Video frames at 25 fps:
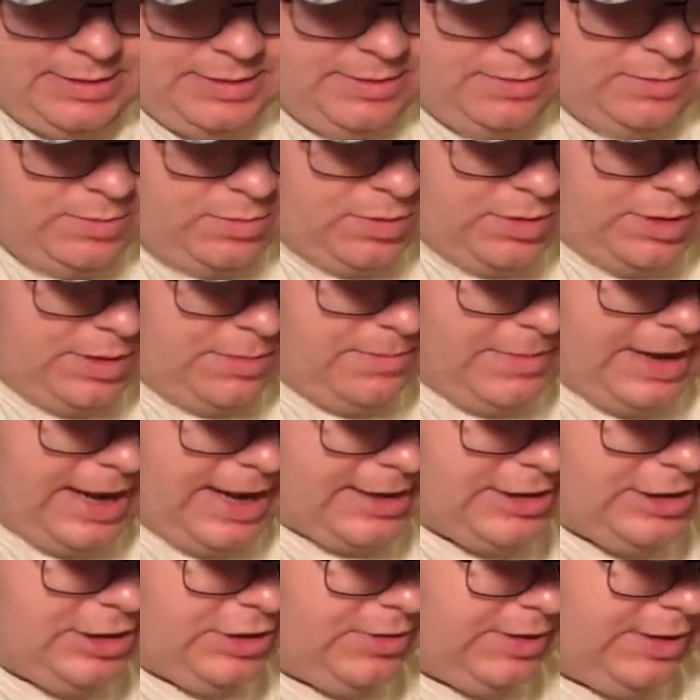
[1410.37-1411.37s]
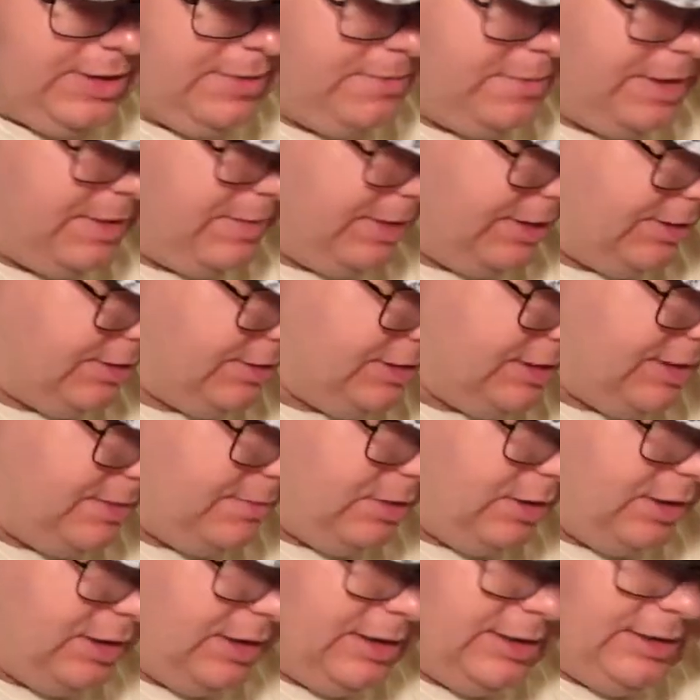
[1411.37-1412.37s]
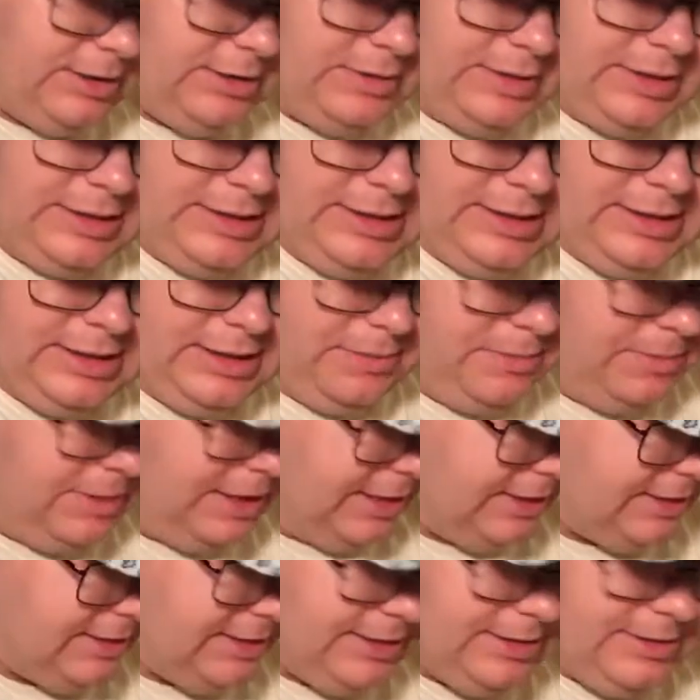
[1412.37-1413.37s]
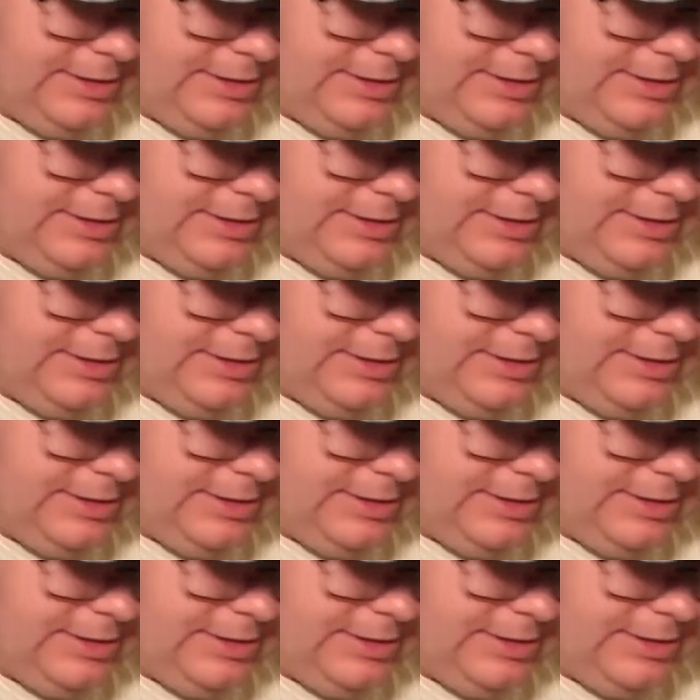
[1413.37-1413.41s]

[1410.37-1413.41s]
We'll come back to it. Maybe I'll stumble onto it in a minute.